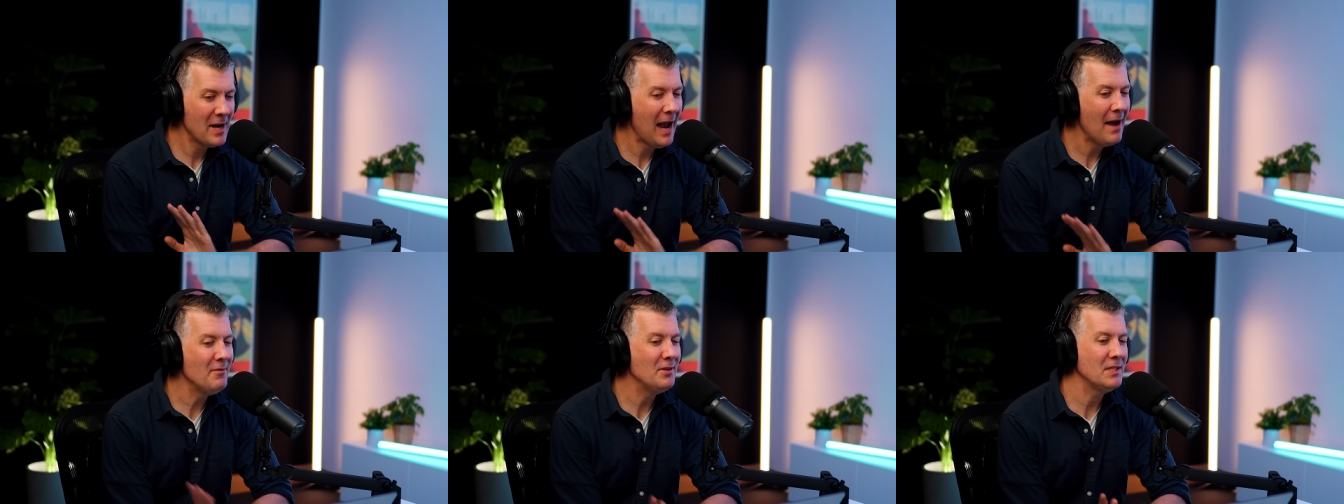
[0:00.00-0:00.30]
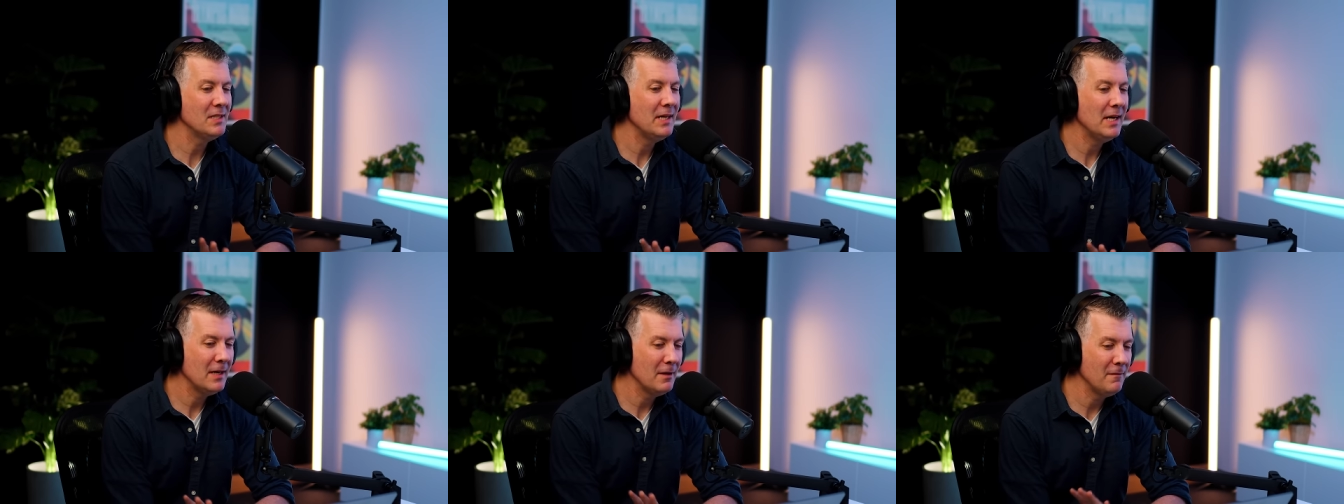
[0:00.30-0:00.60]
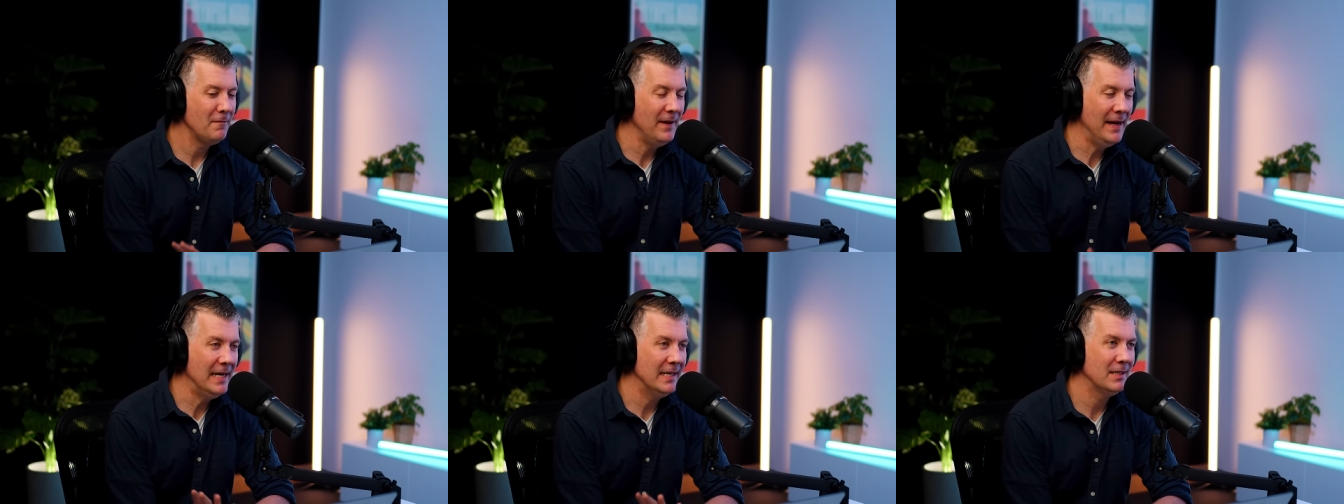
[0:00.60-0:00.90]
We haven't seen
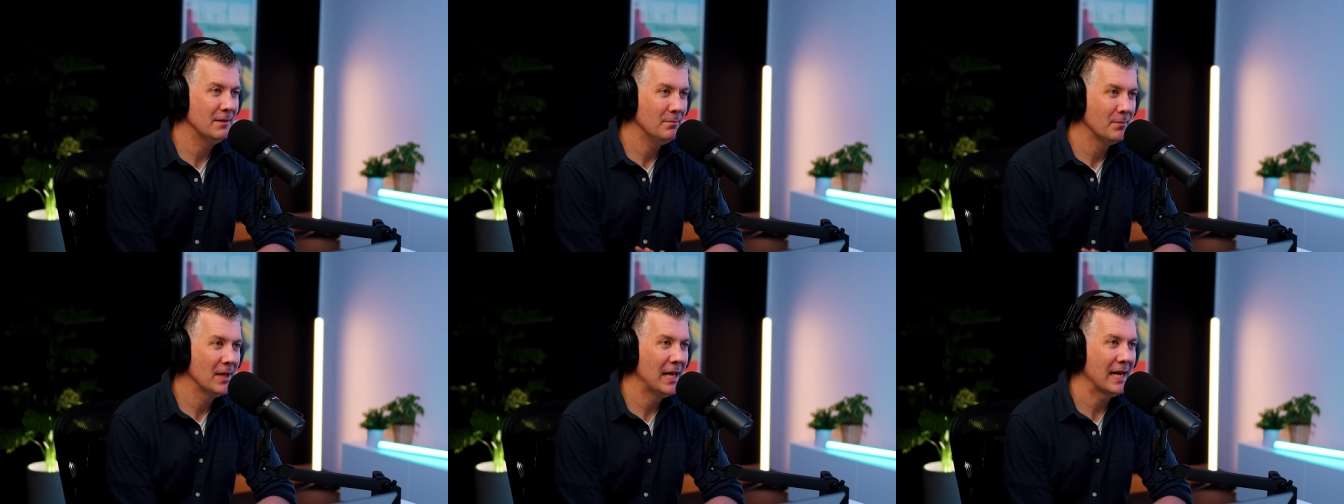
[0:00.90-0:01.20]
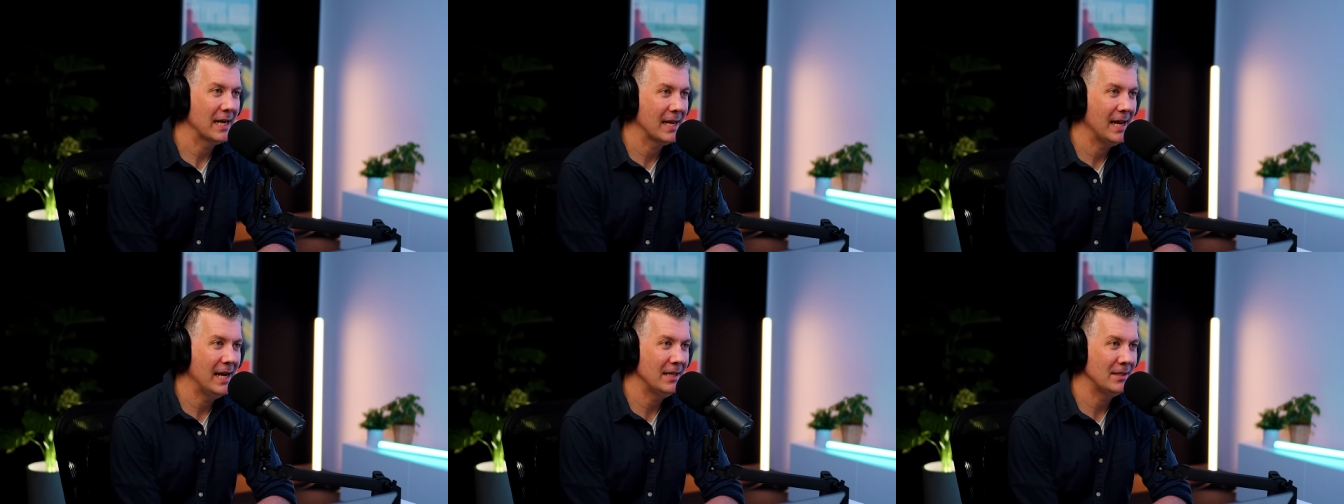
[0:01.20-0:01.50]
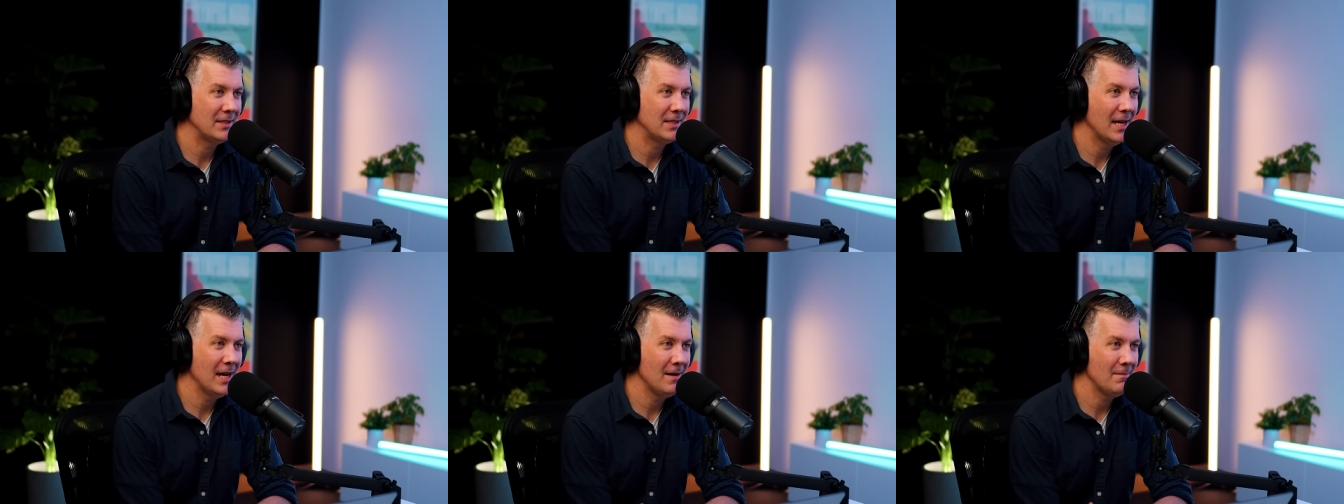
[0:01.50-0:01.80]
any phantom black
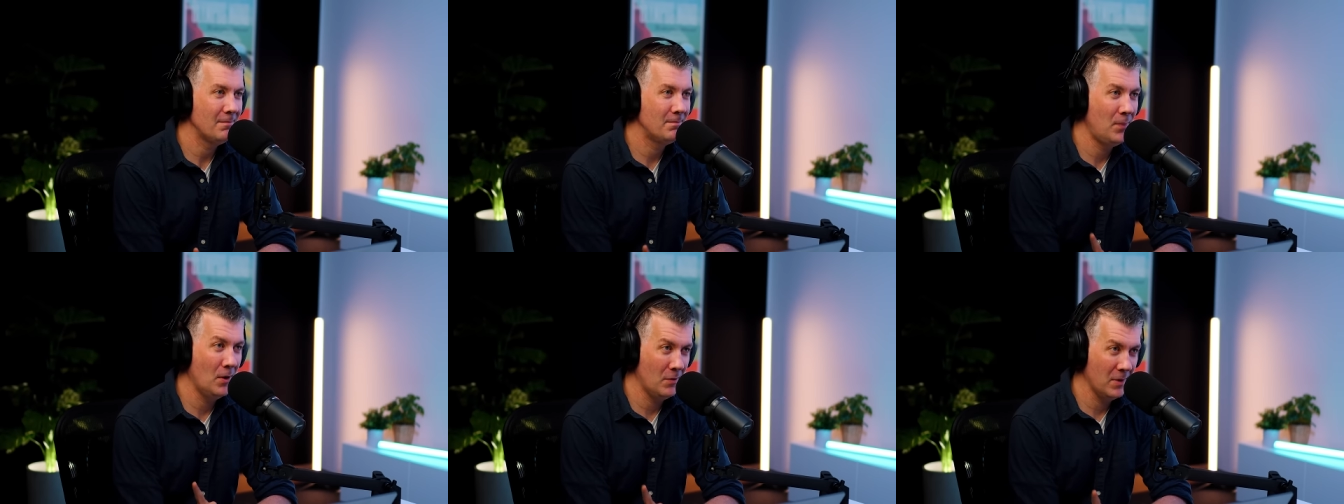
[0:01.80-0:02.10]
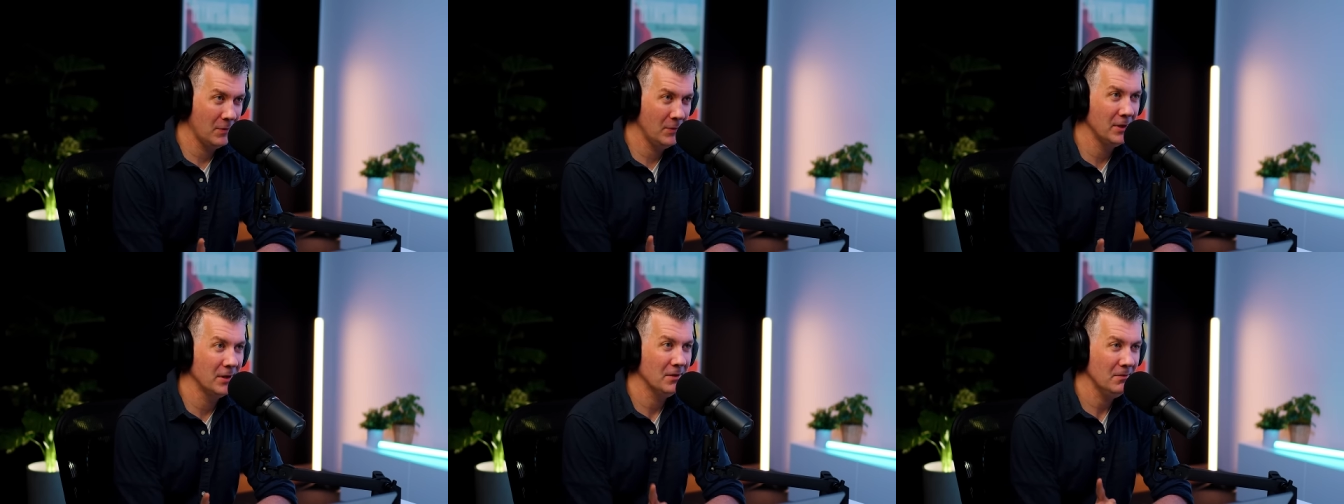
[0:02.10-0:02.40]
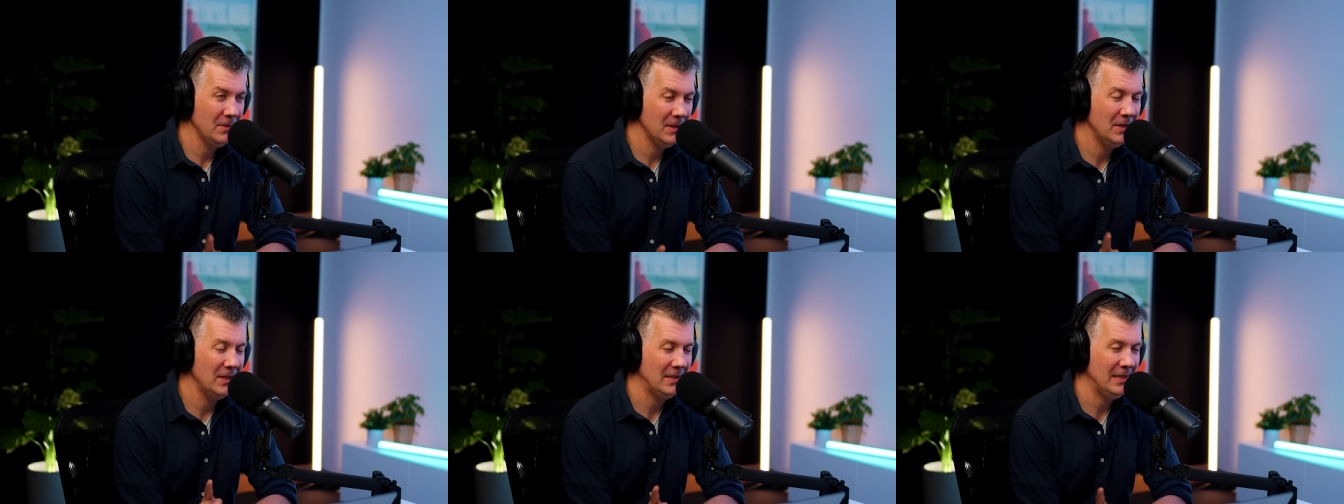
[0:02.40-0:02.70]
cats yet, but we
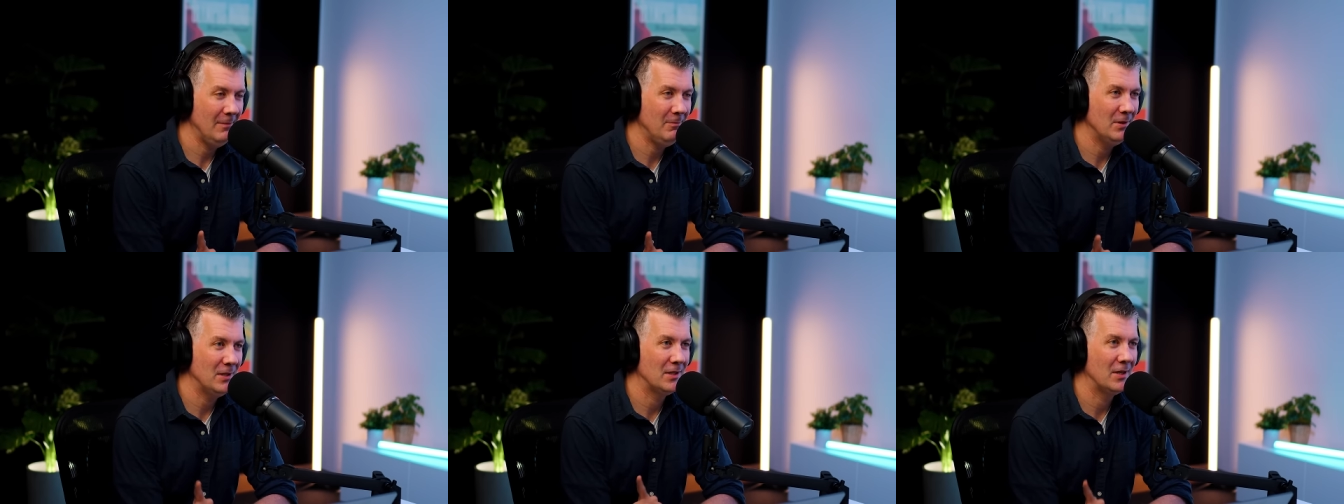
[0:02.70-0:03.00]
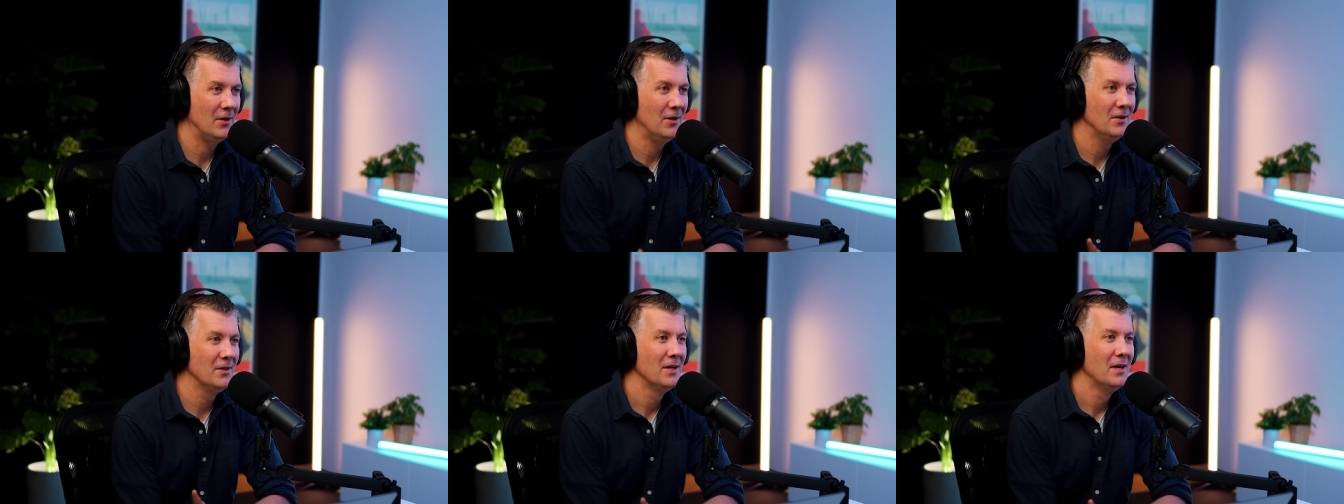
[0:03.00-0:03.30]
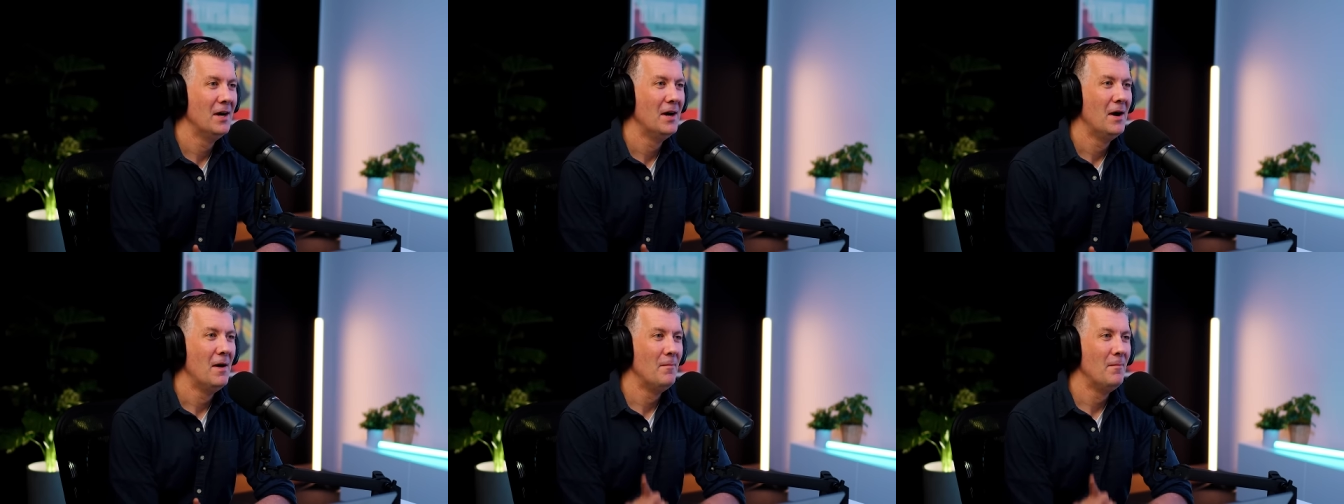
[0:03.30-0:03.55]
will in this episode.